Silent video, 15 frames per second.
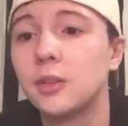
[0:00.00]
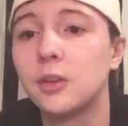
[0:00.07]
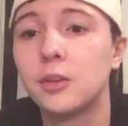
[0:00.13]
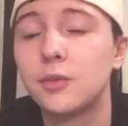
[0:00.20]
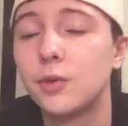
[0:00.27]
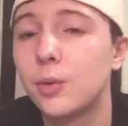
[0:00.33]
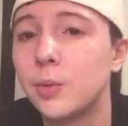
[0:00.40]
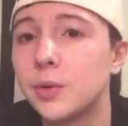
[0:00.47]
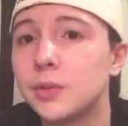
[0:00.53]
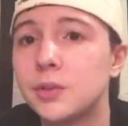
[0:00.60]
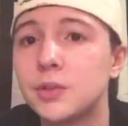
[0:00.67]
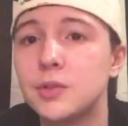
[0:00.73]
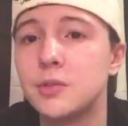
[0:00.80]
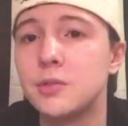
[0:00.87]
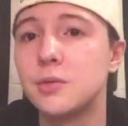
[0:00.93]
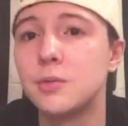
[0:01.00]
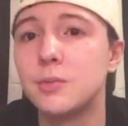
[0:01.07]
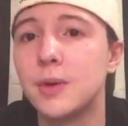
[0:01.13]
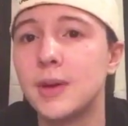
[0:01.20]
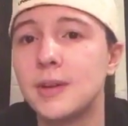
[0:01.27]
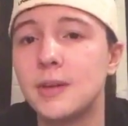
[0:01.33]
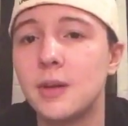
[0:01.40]
look forward to
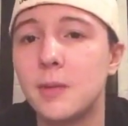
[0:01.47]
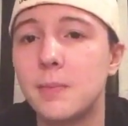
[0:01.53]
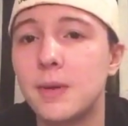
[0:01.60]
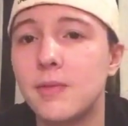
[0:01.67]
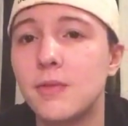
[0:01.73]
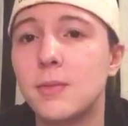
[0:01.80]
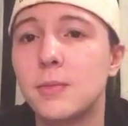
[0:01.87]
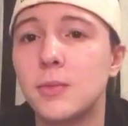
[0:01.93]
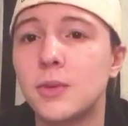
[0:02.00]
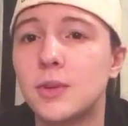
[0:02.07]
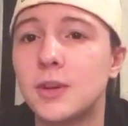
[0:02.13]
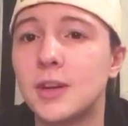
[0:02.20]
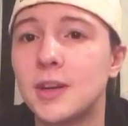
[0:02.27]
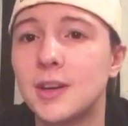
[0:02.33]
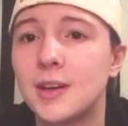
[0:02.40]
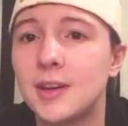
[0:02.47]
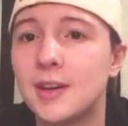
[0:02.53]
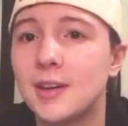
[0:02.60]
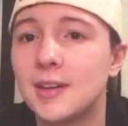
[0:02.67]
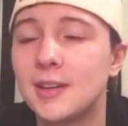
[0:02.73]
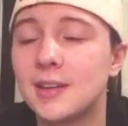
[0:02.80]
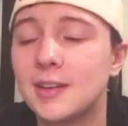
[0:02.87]
waking up every morning,
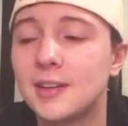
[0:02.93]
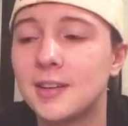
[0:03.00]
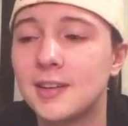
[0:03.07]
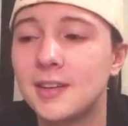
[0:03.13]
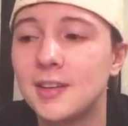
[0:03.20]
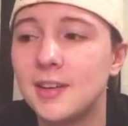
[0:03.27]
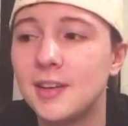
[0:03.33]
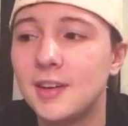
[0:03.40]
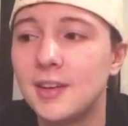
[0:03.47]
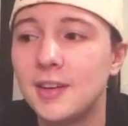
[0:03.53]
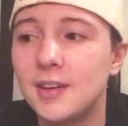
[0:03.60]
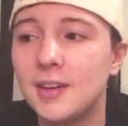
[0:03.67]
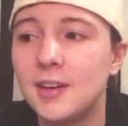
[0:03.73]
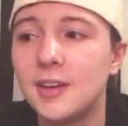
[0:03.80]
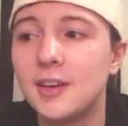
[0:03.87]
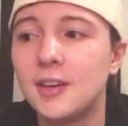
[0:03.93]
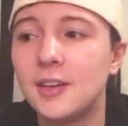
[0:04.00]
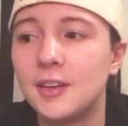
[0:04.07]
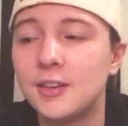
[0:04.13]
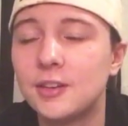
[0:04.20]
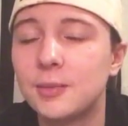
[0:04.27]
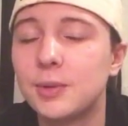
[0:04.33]
and
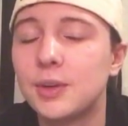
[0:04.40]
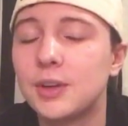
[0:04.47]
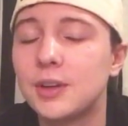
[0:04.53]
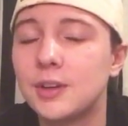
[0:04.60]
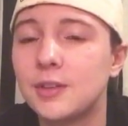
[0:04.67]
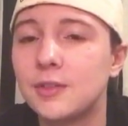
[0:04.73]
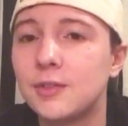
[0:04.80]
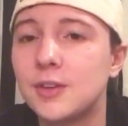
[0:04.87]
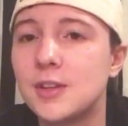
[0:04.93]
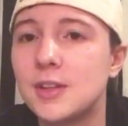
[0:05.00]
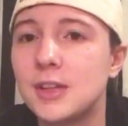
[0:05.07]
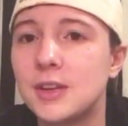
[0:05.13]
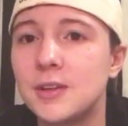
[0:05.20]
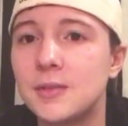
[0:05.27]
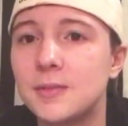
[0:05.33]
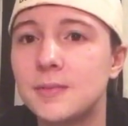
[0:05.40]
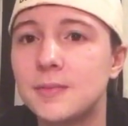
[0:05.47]
it's a pretty good feeling.